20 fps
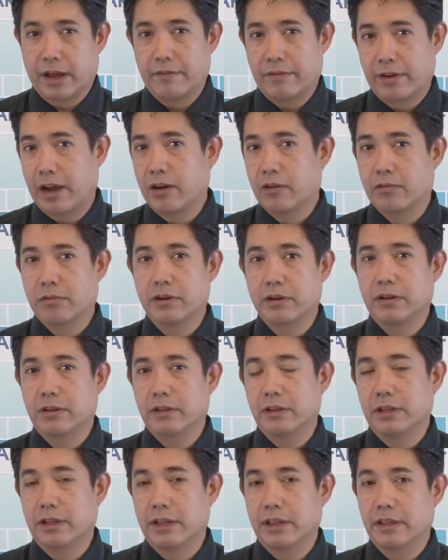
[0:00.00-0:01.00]
how
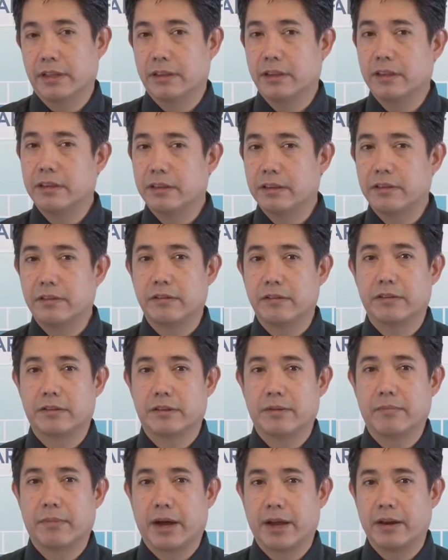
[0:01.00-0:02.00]
critical it is this just
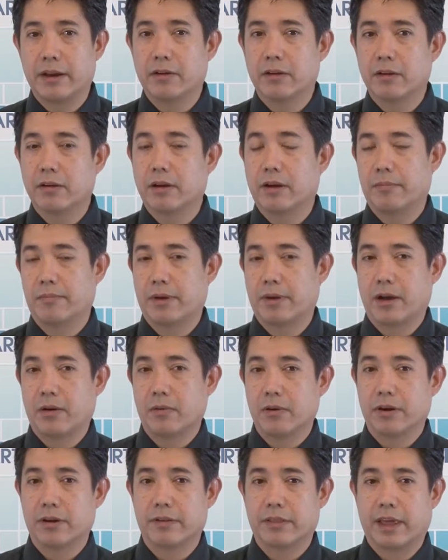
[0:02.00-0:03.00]
a minor
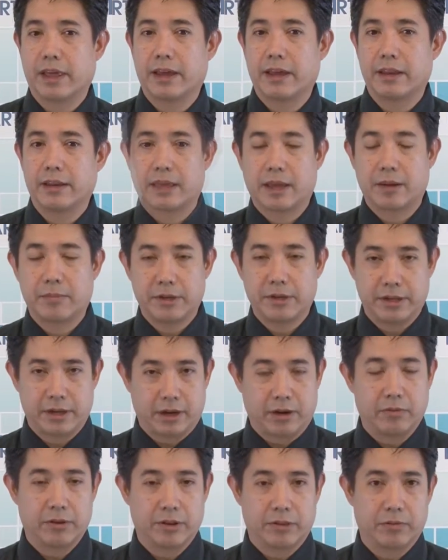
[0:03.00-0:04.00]
malware that can be
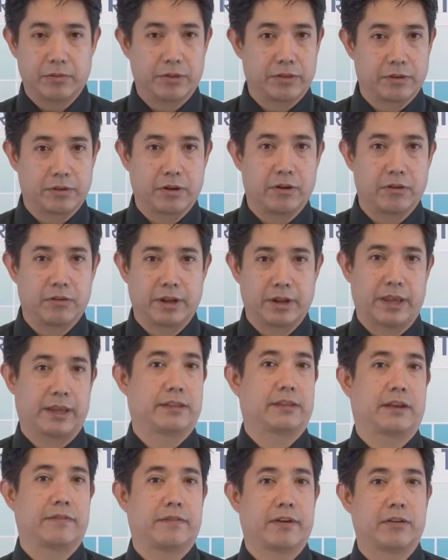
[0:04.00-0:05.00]
dealt with your own
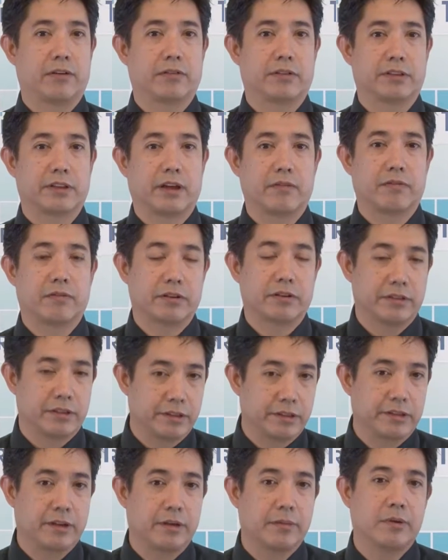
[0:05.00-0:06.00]
antivirus software
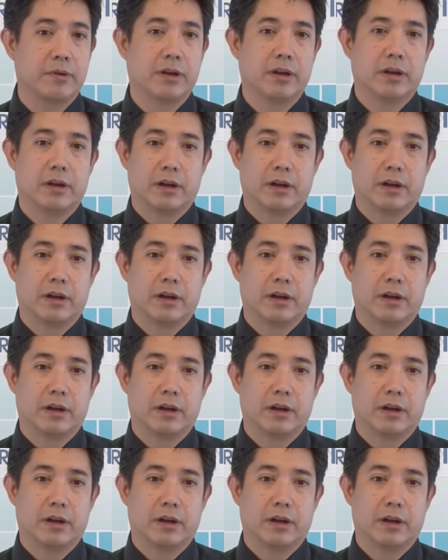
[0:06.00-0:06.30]
system?